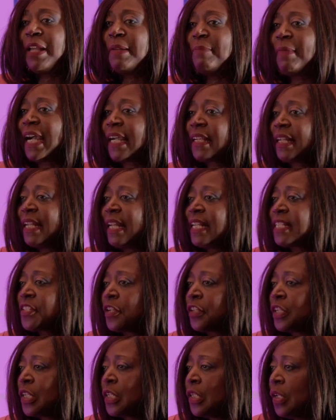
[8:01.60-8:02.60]
went back and I
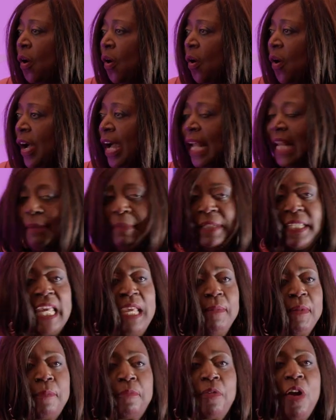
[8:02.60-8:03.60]
studied law and I
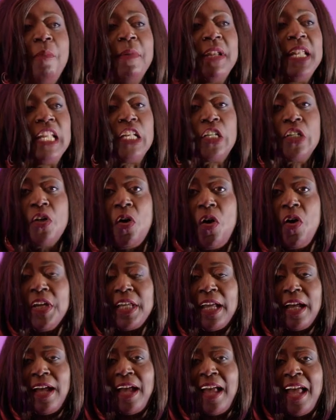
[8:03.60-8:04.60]
became a prominent
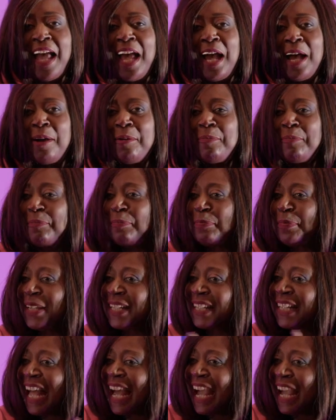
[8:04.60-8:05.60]
lawyer.
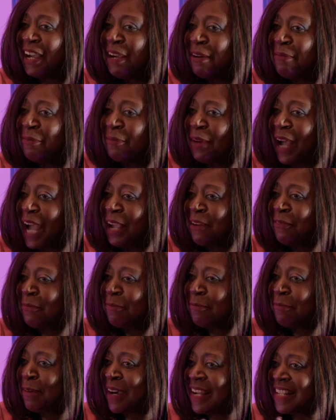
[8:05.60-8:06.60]
But I
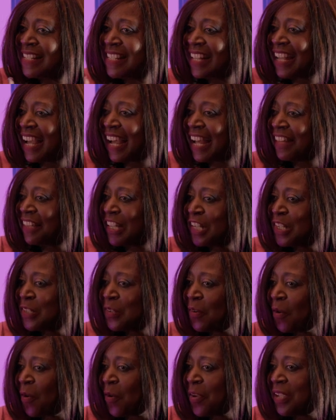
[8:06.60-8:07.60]
was the
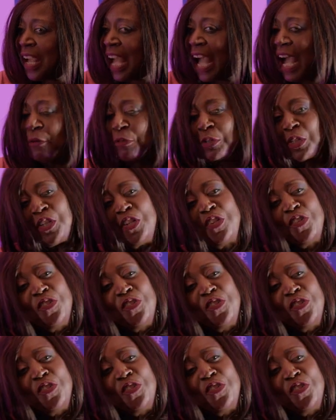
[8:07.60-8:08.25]
lawyer I would